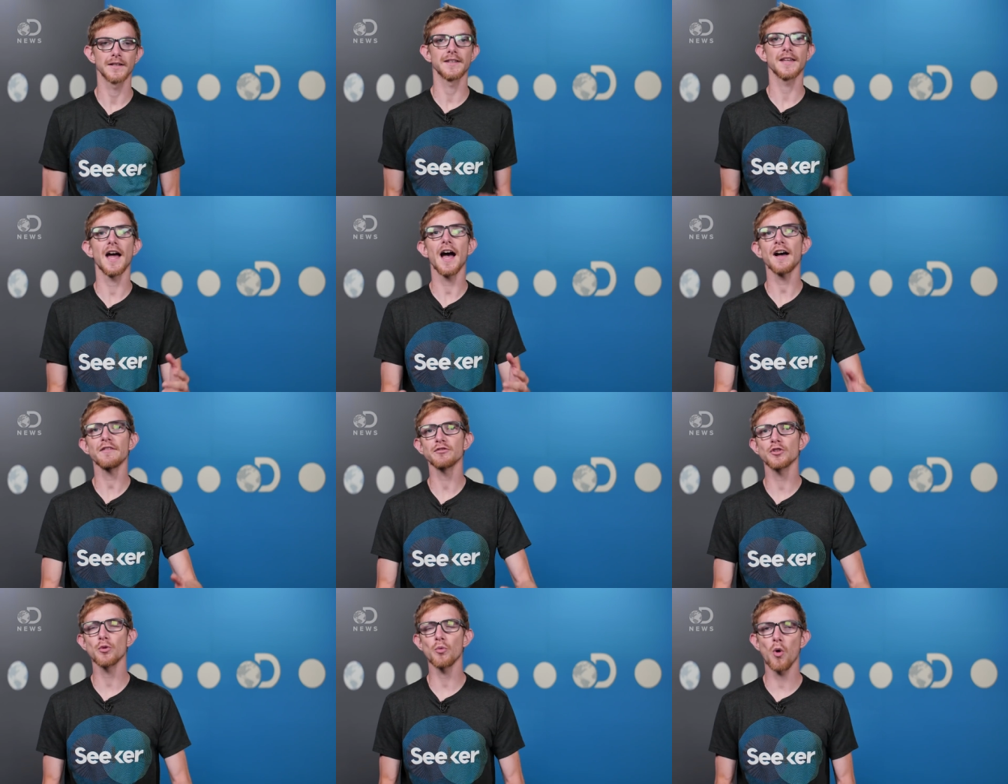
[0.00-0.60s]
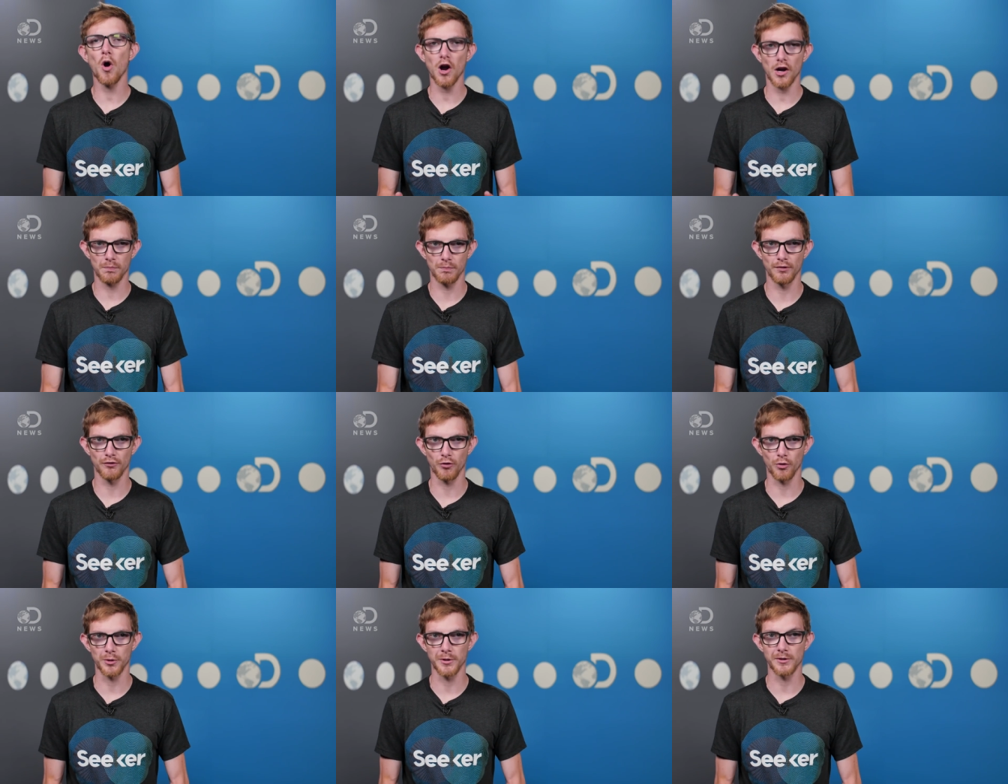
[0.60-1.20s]
You have to walk
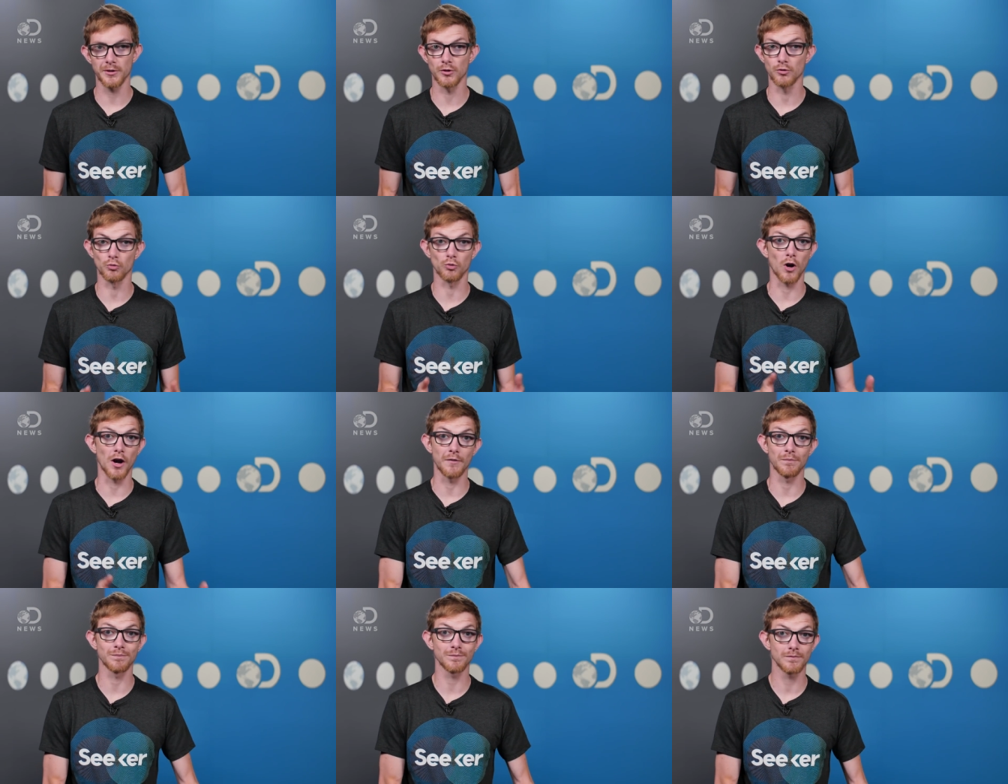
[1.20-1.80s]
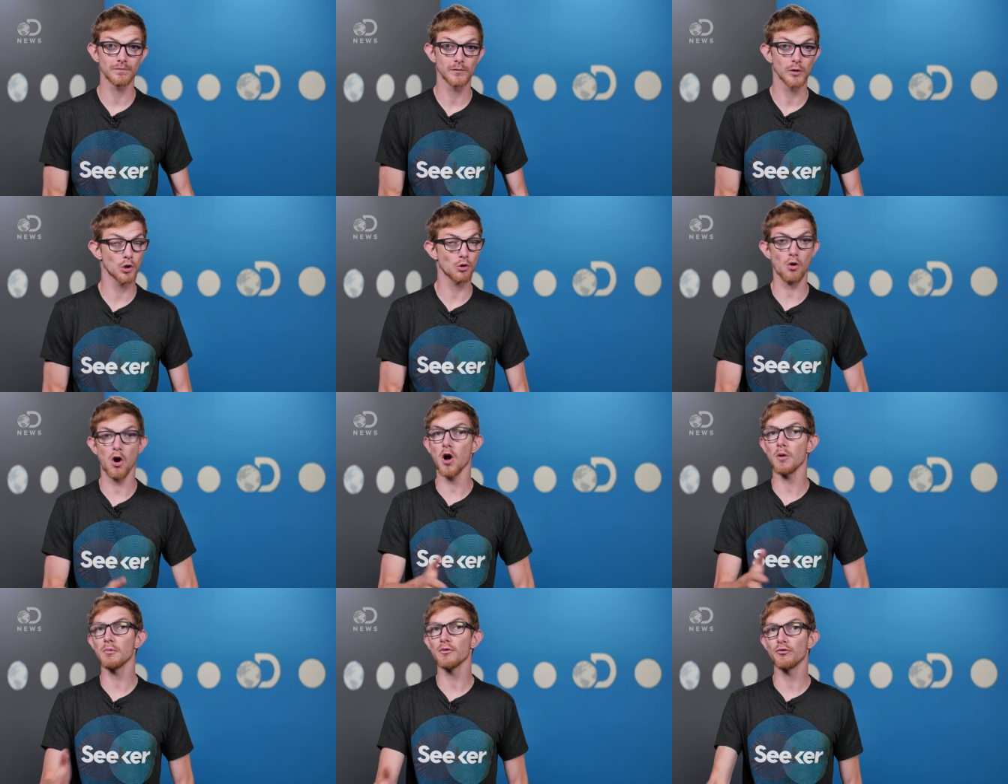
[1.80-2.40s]
before you can run,
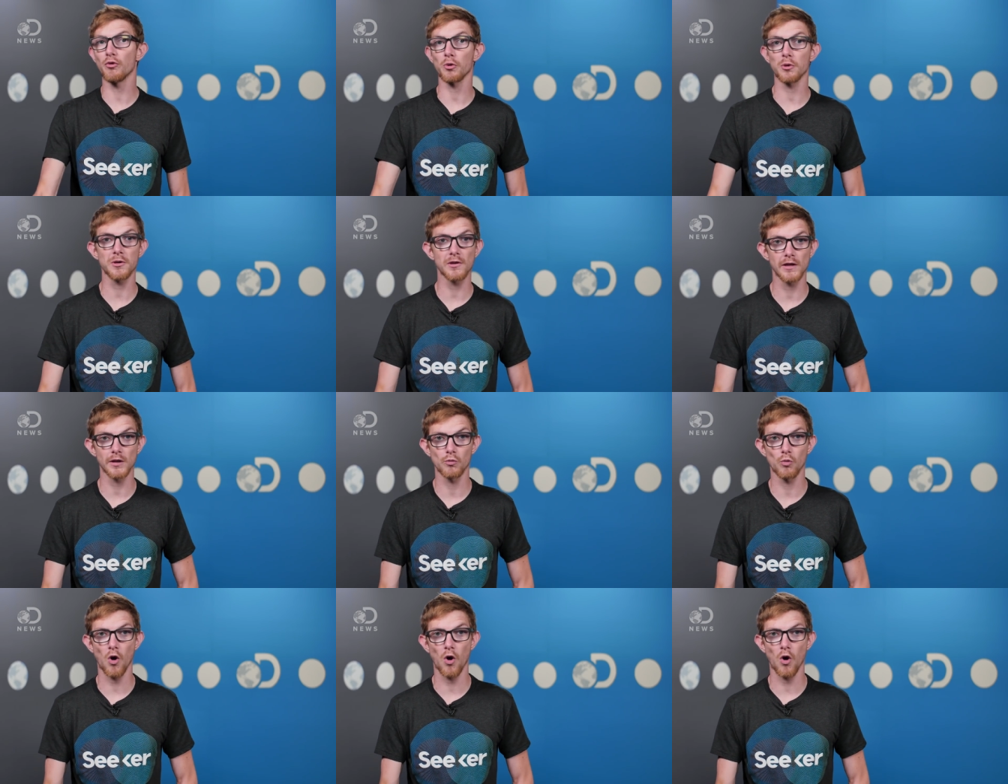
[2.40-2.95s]
crawl before you can